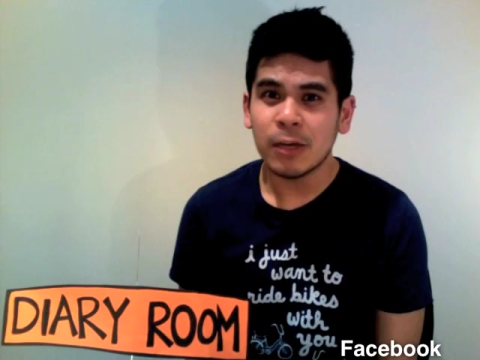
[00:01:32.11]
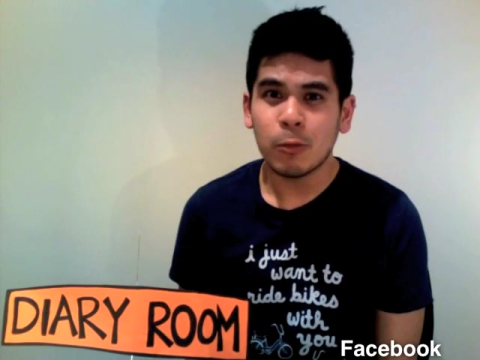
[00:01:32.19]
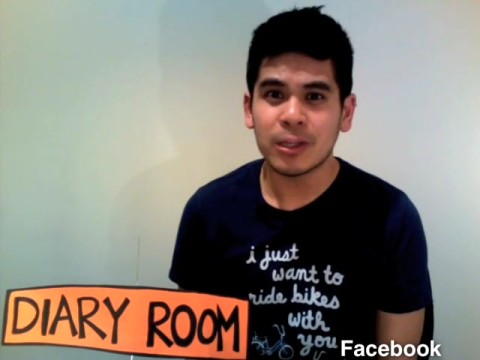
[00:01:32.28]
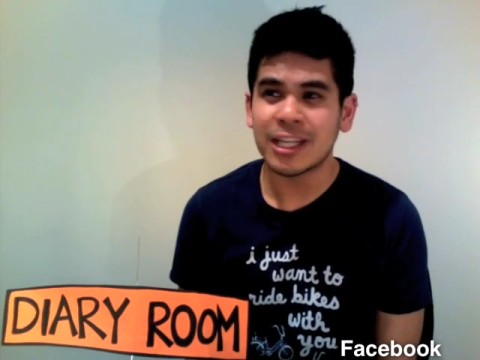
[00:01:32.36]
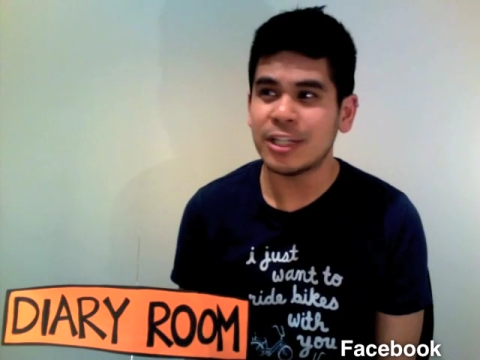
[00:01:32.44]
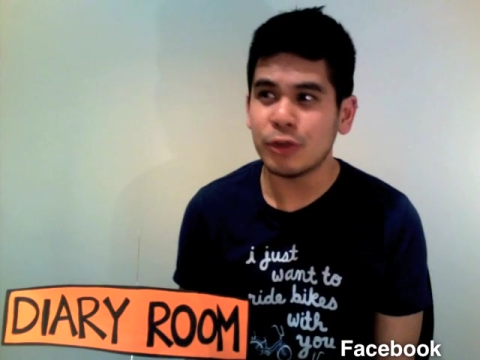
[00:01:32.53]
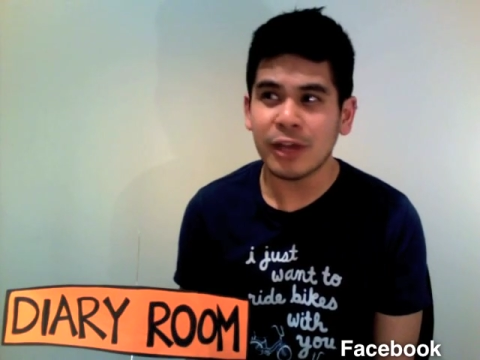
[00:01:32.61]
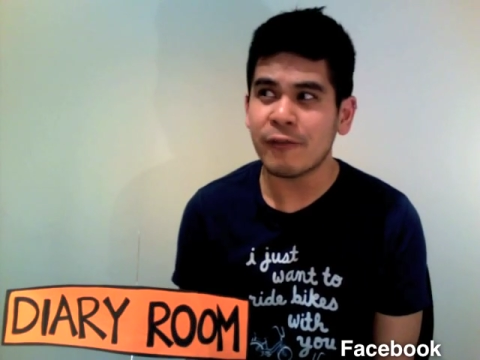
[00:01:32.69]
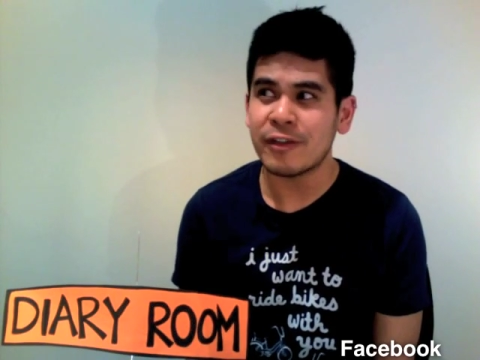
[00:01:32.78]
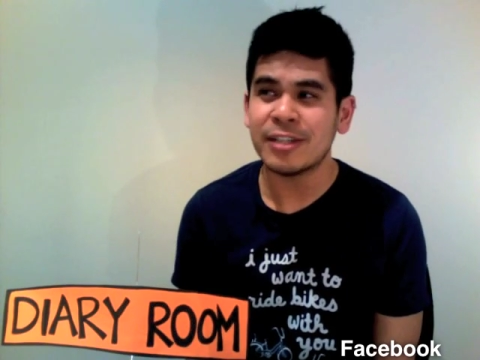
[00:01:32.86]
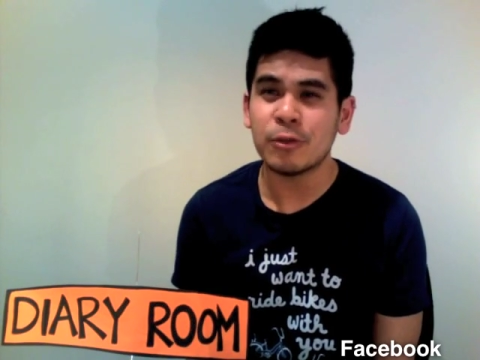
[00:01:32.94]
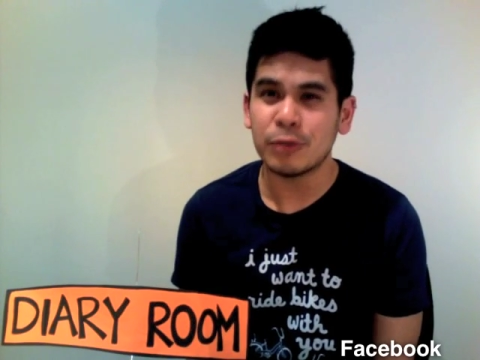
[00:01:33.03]
what they do
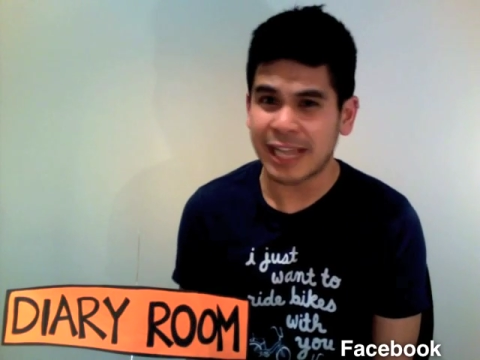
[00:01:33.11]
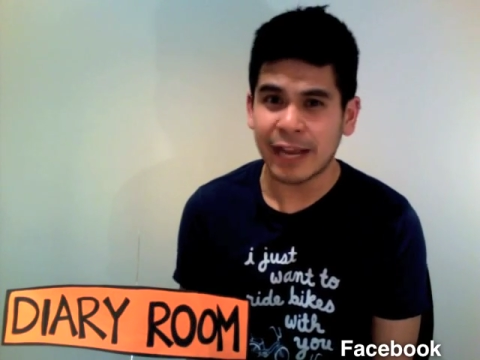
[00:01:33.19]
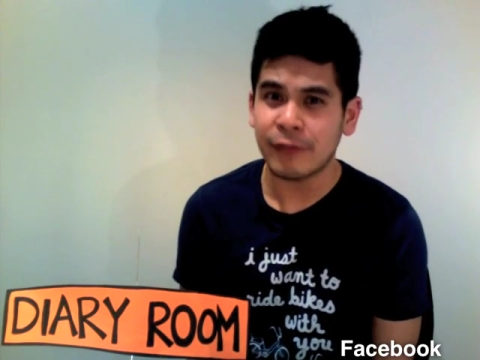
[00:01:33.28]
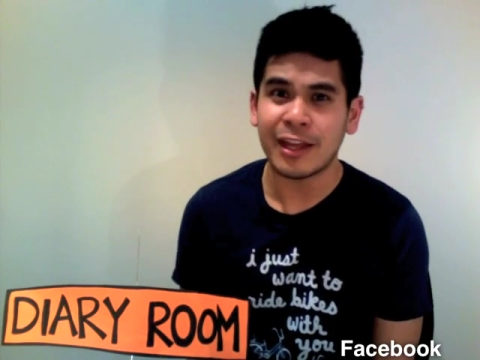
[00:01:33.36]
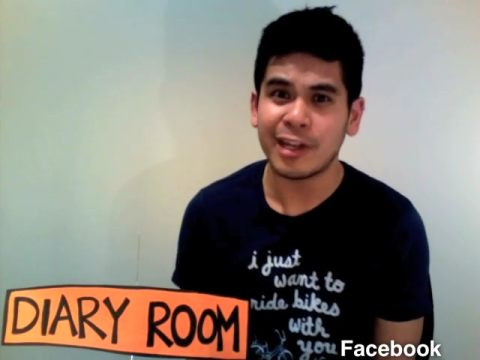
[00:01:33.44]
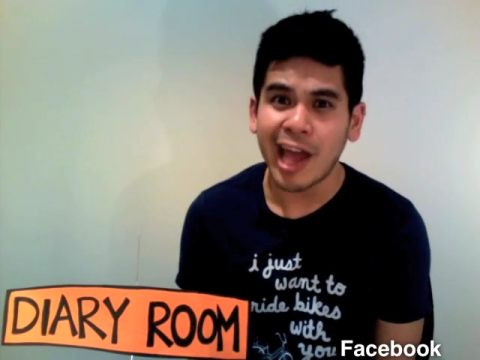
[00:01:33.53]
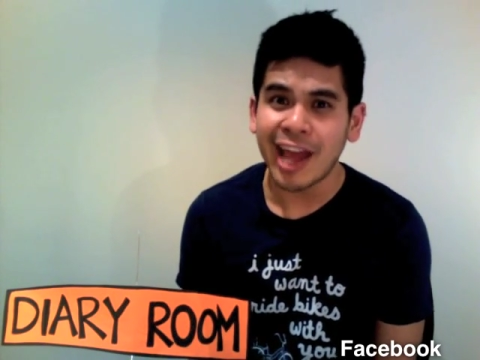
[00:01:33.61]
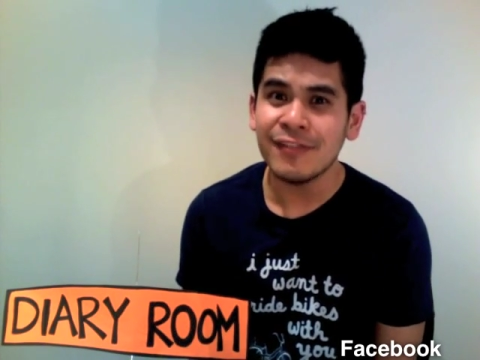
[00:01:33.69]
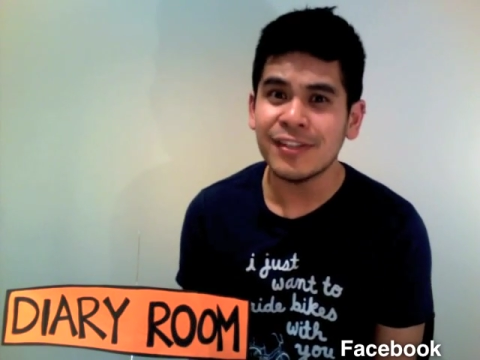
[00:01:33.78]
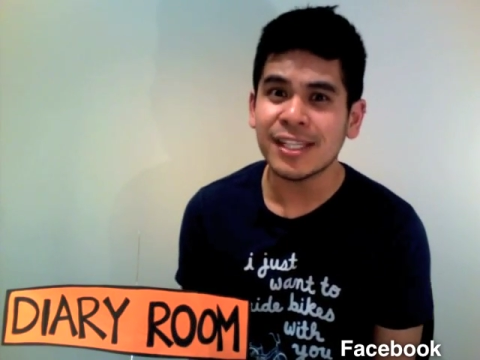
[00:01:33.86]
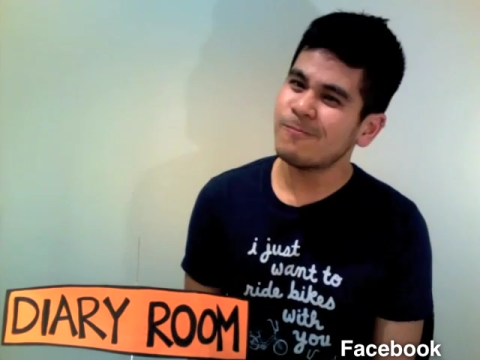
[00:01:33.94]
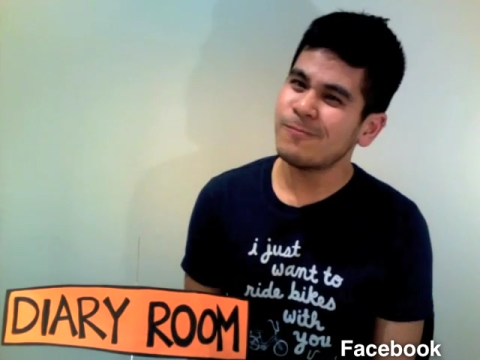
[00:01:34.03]
every single day of their
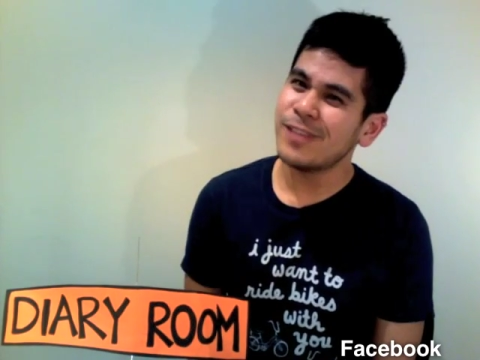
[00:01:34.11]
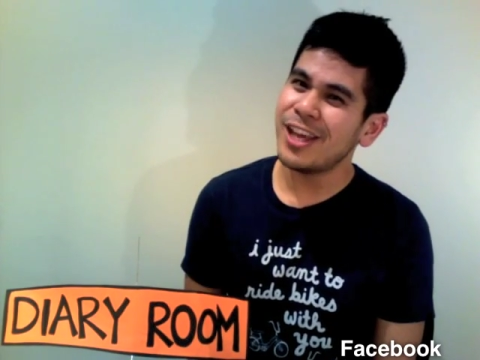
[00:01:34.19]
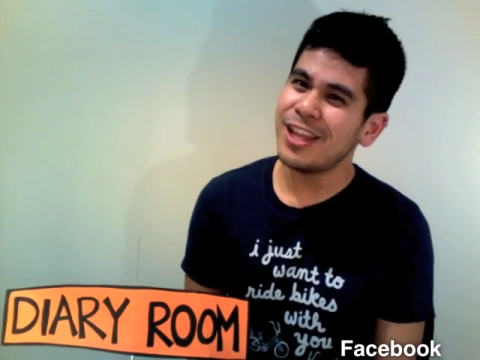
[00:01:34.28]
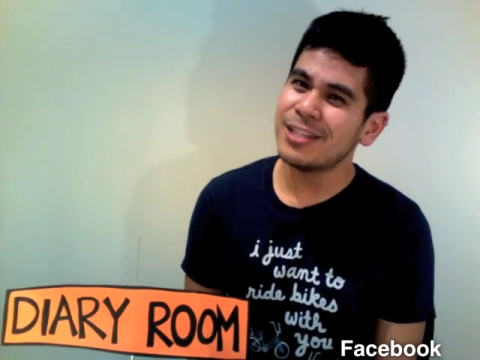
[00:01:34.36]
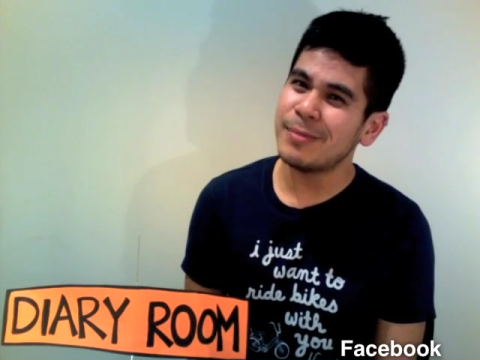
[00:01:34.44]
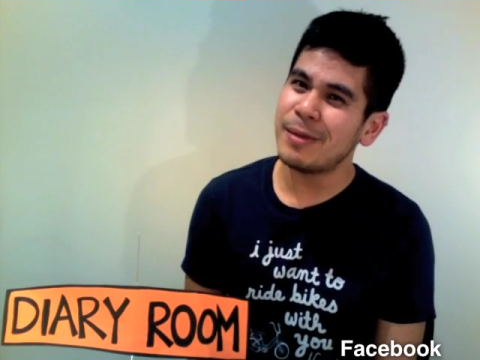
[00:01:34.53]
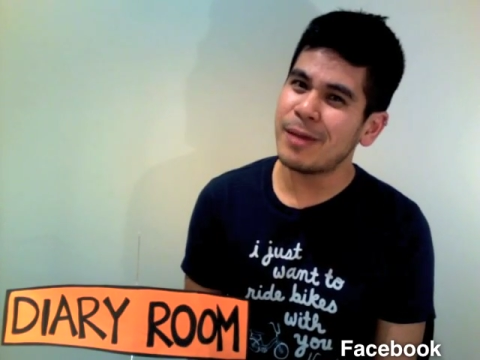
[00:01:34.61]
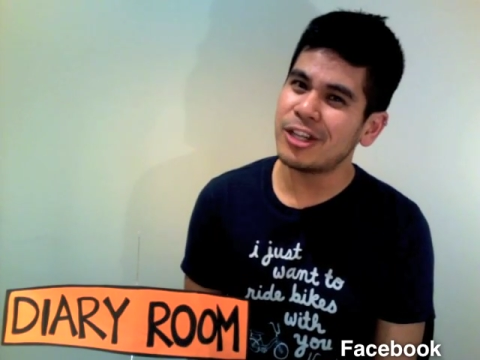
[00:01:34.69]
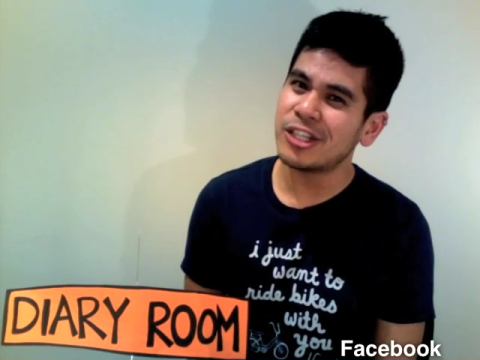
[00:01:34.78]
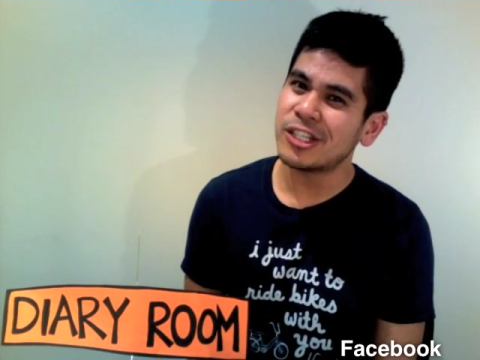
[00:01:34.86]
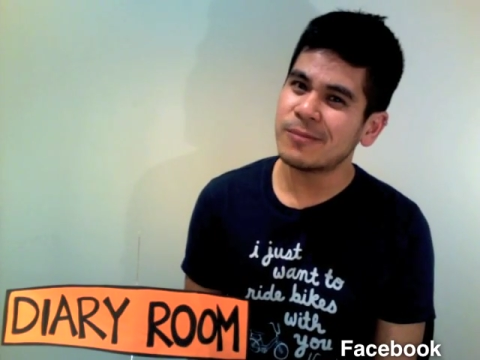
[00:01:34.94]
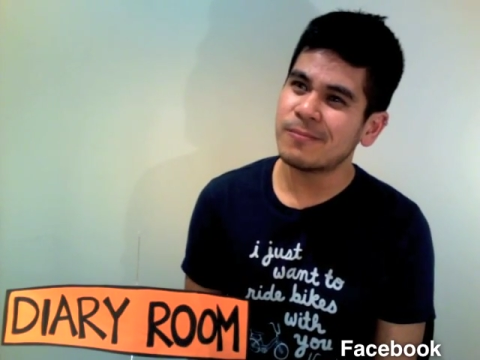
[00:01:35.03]
lives. Yeah, that's a bit
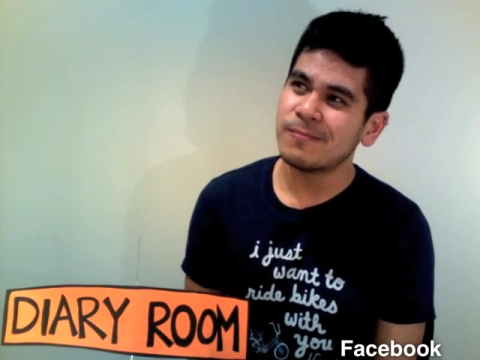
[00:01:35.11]
much.